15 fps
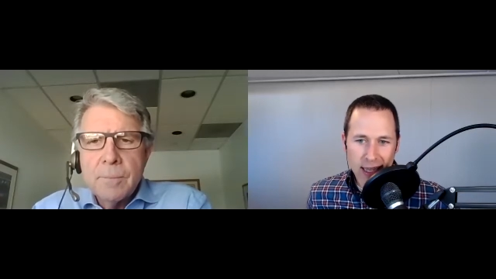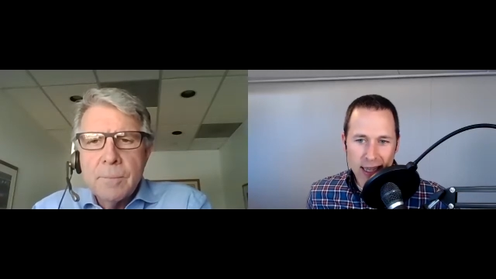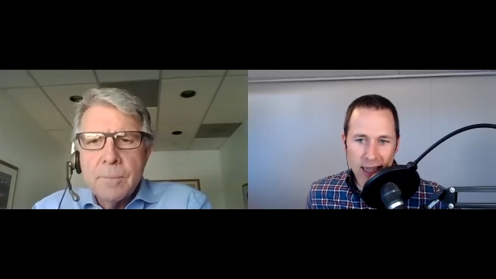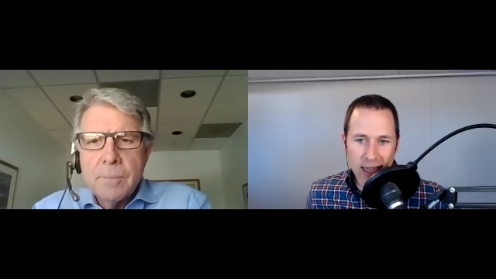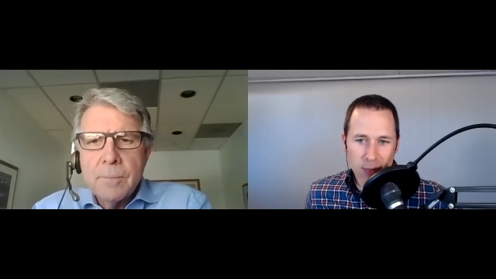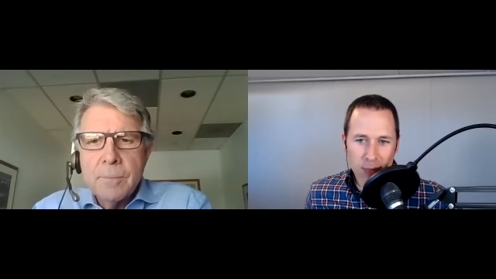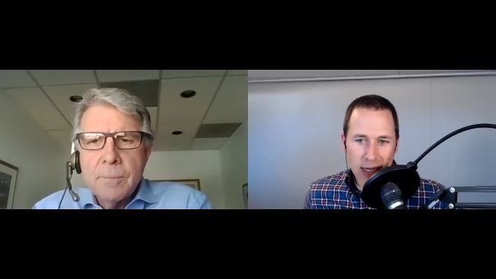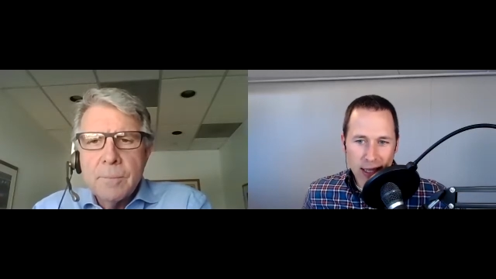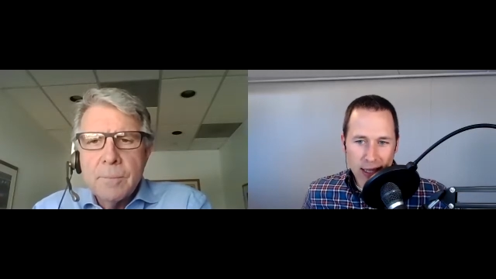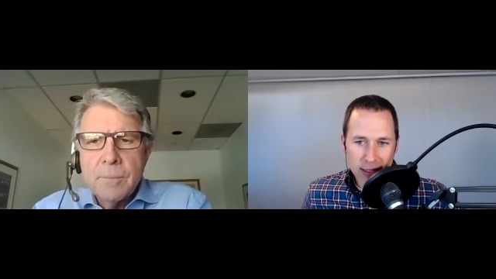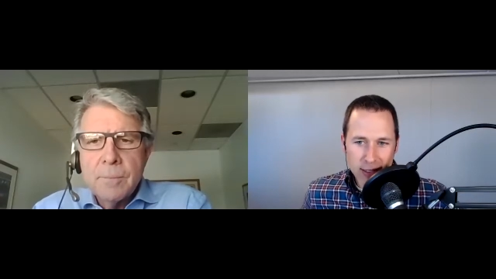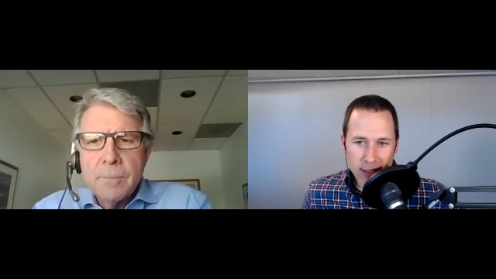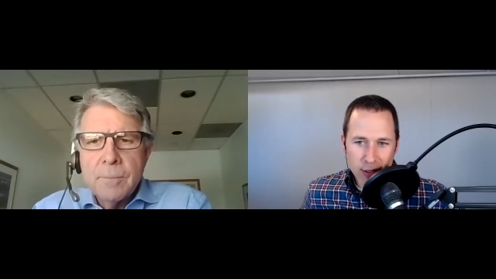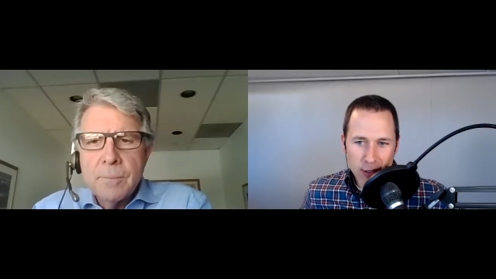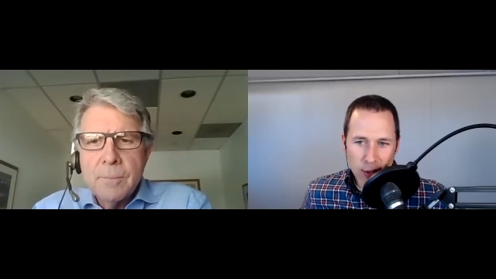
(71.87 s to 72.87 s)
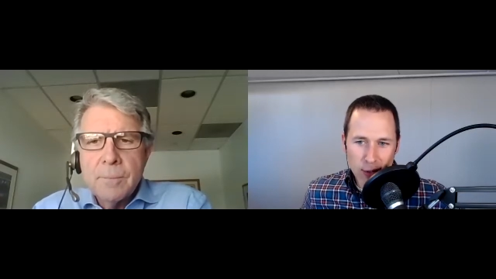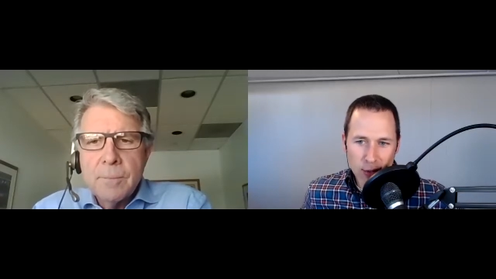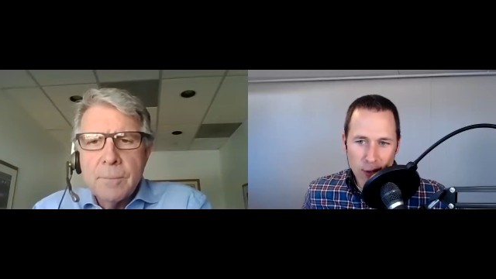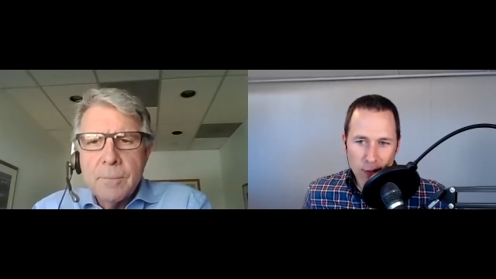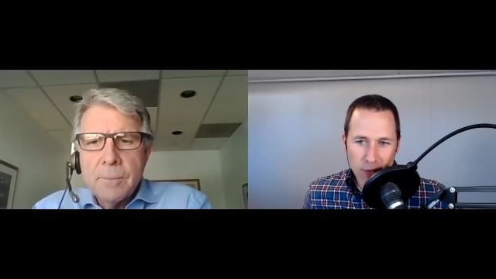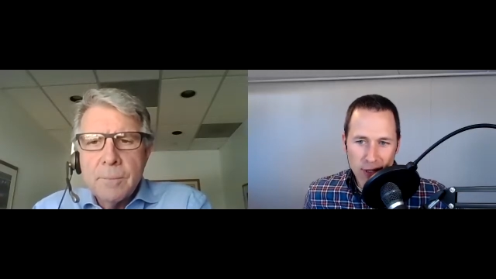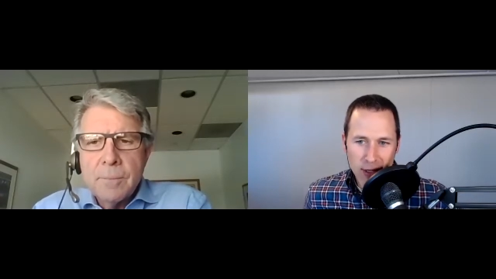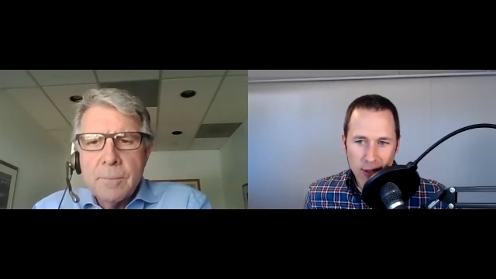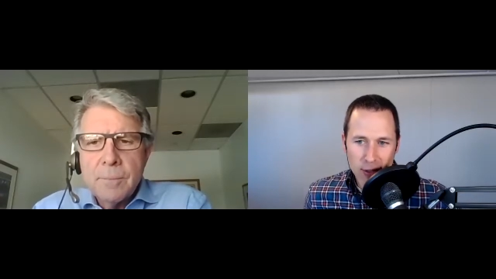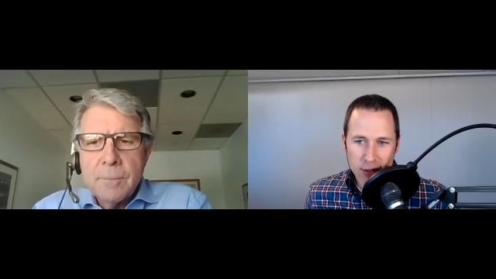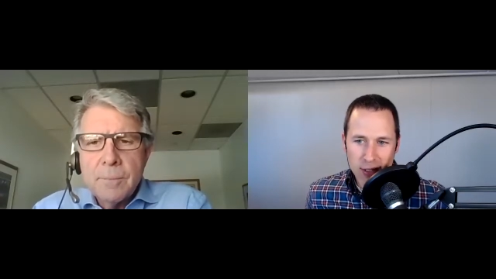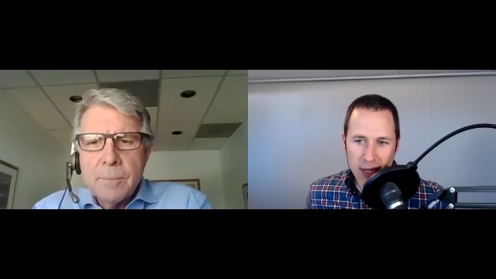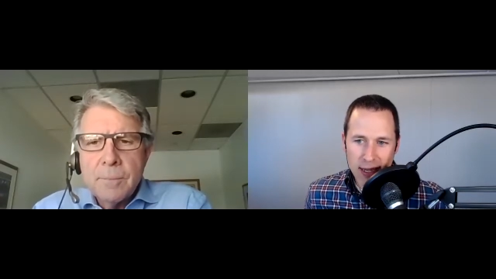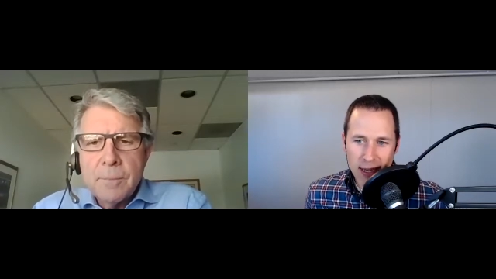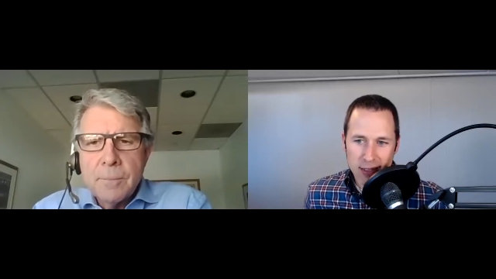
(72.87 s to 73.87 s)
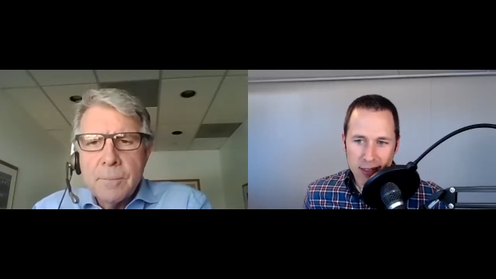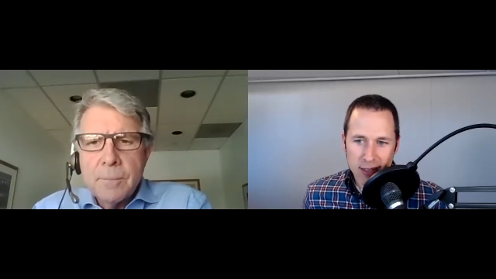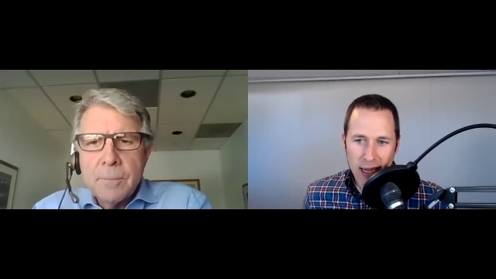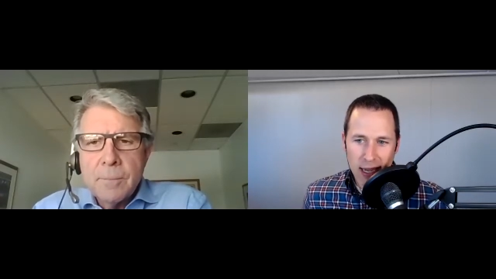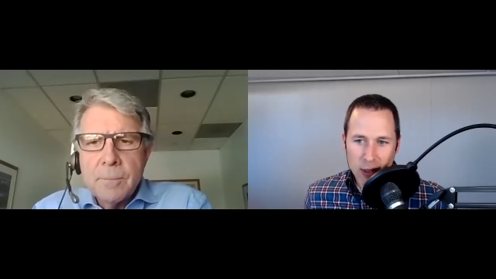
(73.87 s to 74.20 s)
Speaker 1: and many lessons learned over the years as, his,